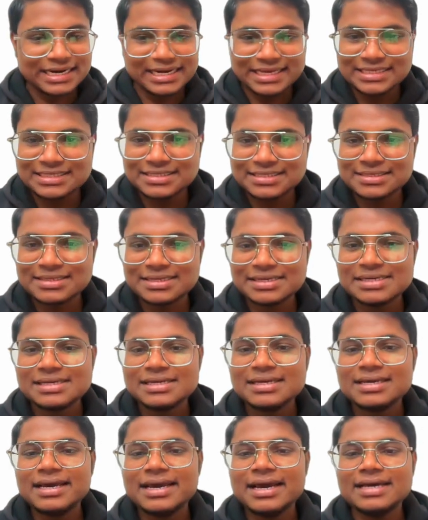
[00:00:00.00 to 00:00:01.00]
as
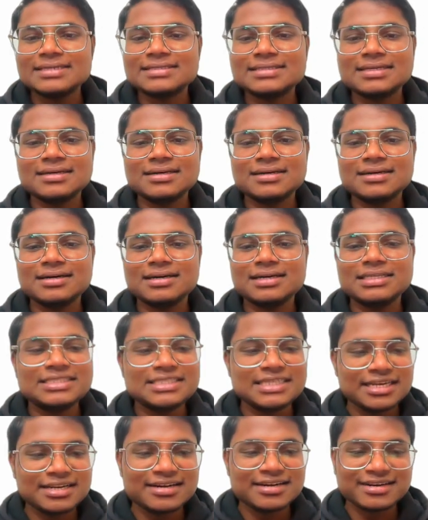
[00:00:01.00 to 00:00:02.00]

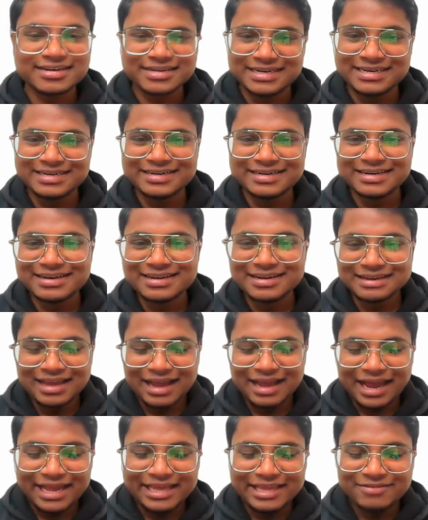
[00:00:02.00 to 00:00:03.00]
children.
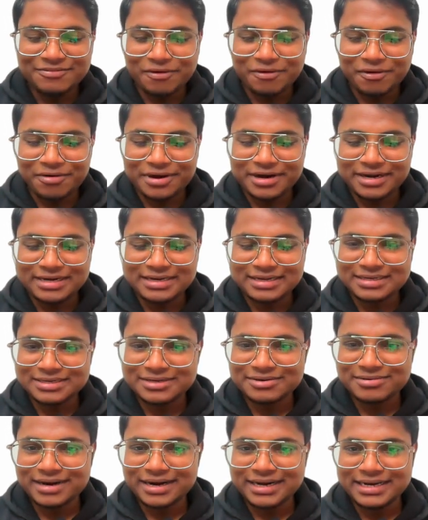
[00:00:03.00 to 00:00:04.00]
I have forgot
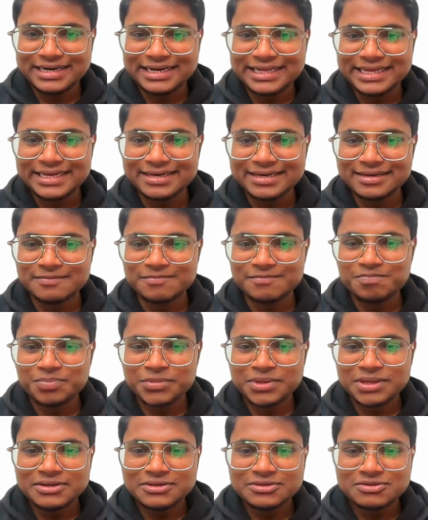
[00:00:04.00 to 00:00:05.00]
to add d here.
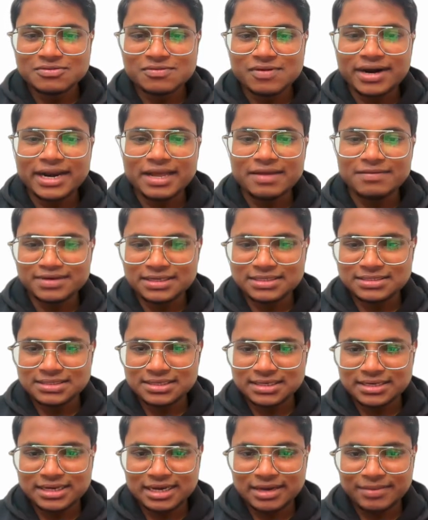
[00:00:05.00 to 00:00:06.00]
So what happened is
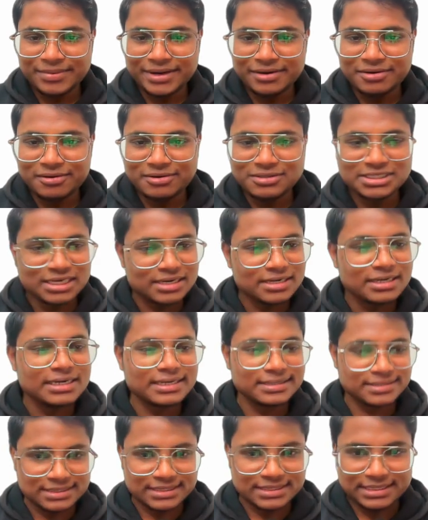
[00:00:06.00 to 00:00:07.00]
that comment dot children
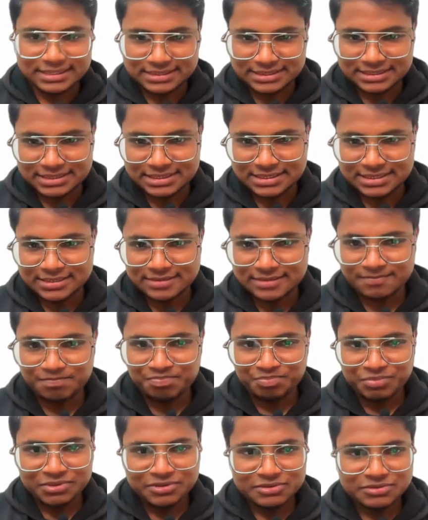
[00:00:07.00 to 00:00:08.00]
doesn't exist there.
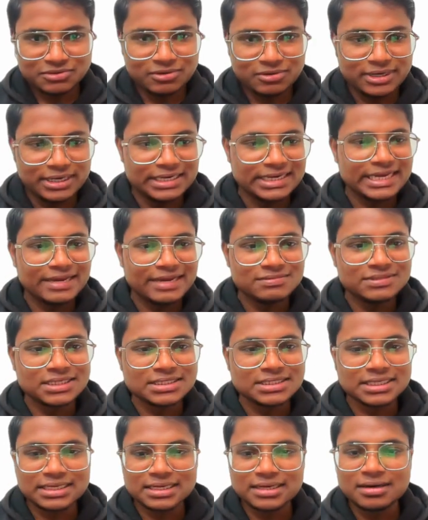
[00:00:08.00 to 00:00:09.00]
So it gave
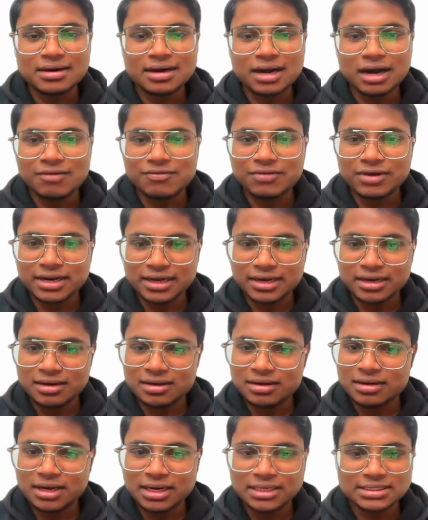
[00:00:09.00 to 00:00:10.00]
just our
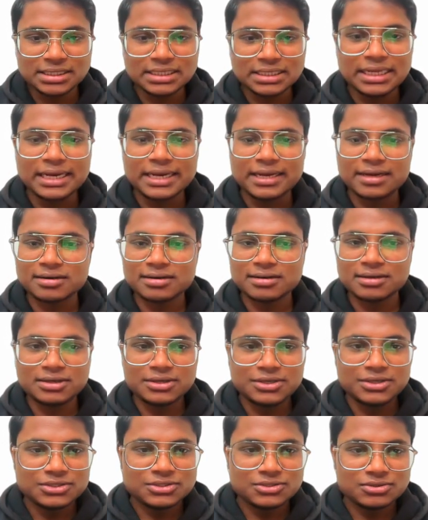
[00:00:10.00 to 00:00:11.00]
us the error.
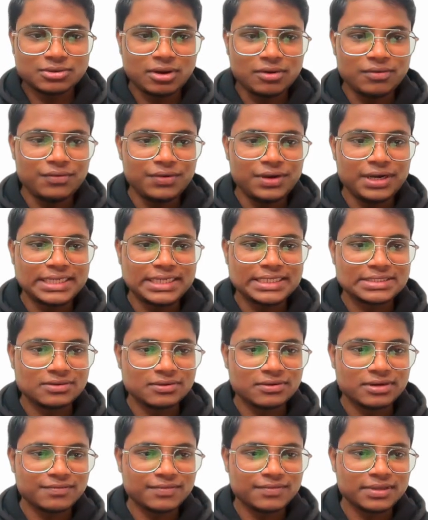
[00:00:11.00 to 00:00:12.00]
So now it is
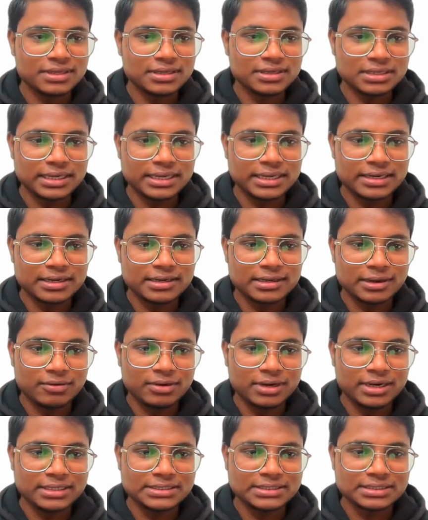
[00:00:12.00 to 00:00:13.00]
not giving the error. Now
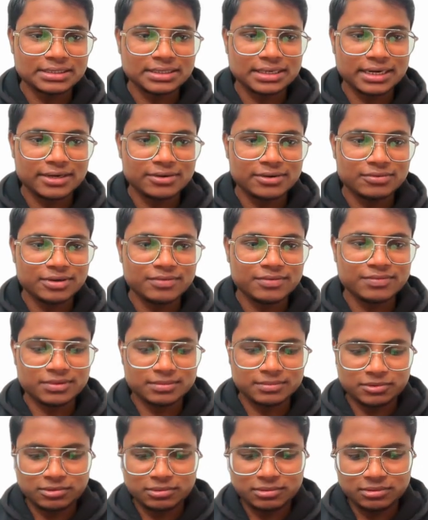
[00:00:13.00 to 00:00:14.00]
let's try to add one
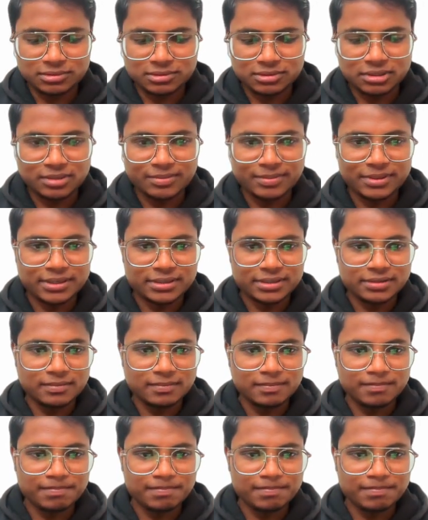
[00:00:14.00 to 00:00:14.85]
more comment here.